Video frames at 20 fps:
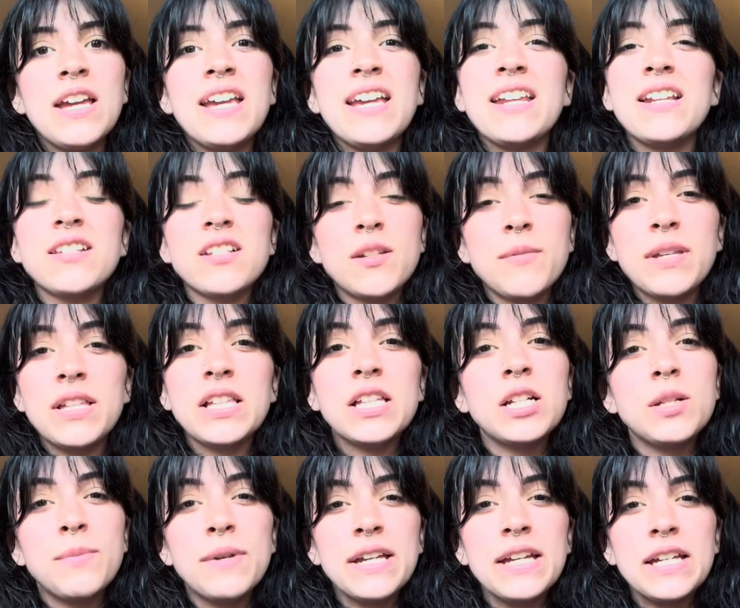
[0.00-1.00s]
It is going to be a little
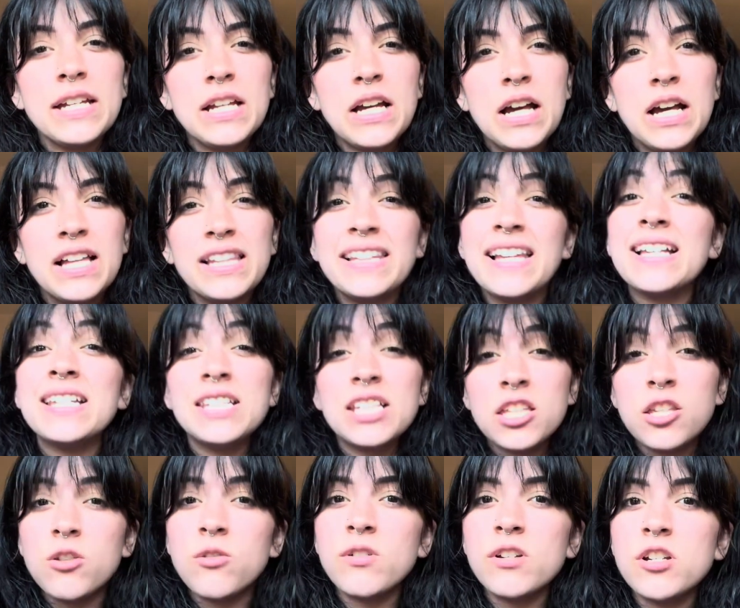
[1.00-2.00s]
bit less
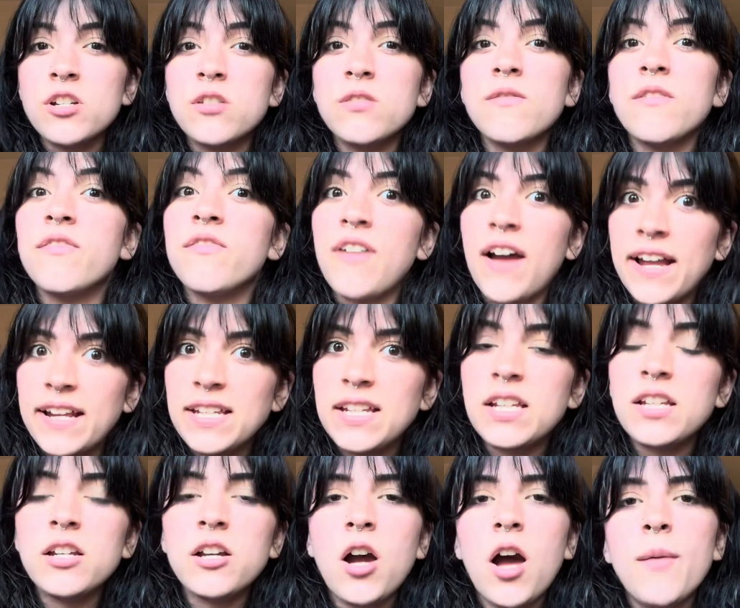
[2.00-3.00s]
secure in finding
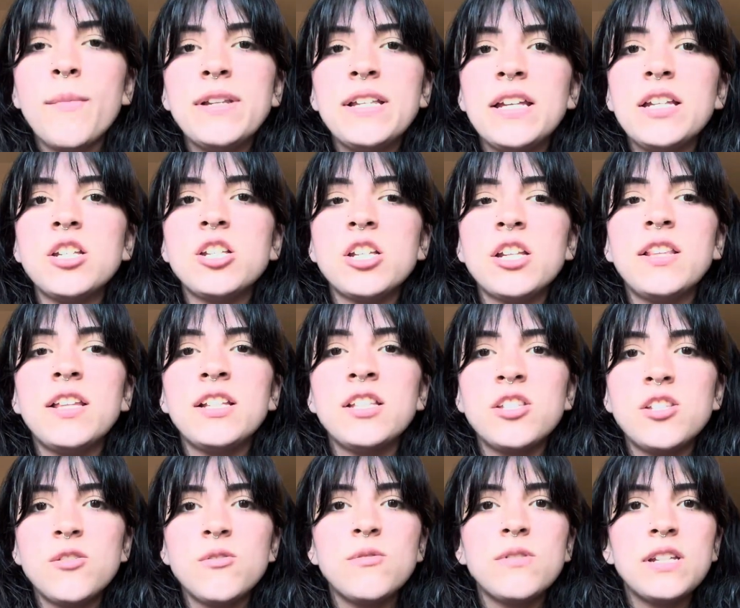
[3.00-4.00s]
an accommodation than
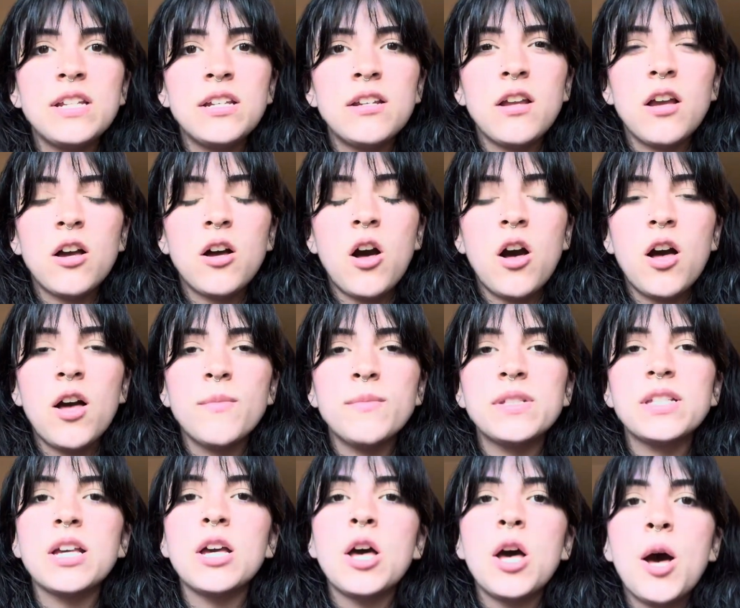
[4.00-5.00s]
student accoms,